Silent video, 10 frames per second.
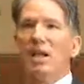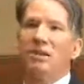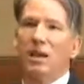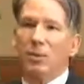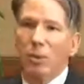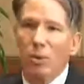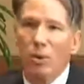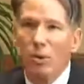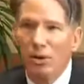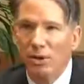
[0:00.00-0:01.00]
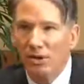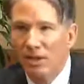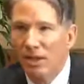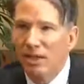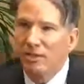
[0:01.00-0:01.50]
And they were ordered
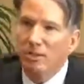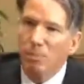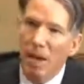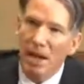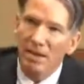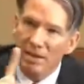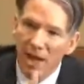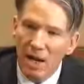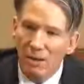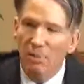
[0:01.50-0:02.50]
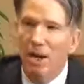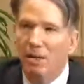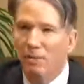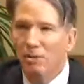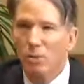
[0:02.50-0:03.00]
to pay the
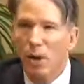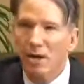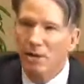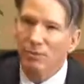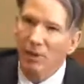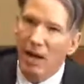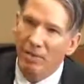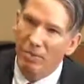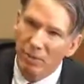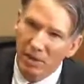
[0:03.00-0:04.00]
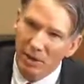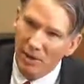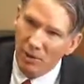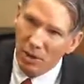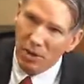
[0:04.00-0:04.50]
chiropractors $25
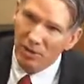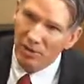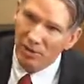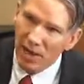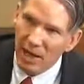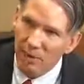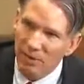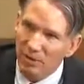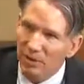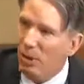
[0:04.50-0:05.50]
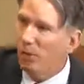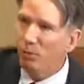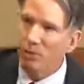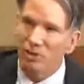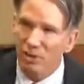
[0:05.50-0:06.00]
million in damages
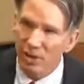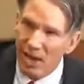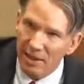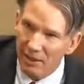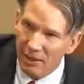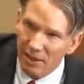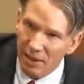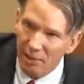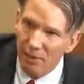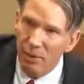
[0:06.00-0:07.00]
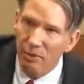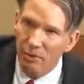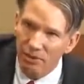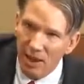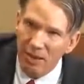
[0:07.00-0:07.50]
for slandering them
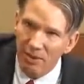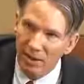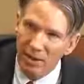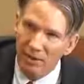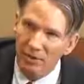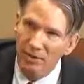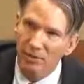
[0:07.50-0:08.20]
for 10 years.